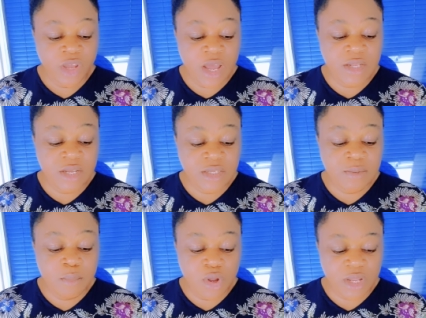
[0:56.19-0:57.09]
and
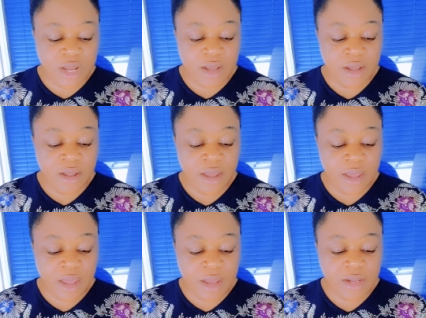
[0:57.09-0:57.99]
his mother,
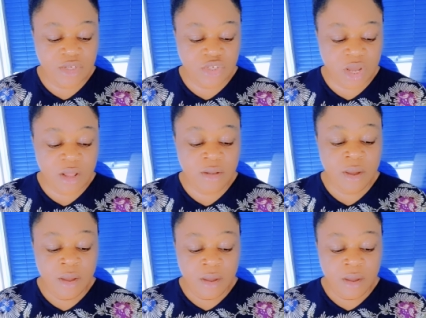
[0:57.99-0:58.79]
and shall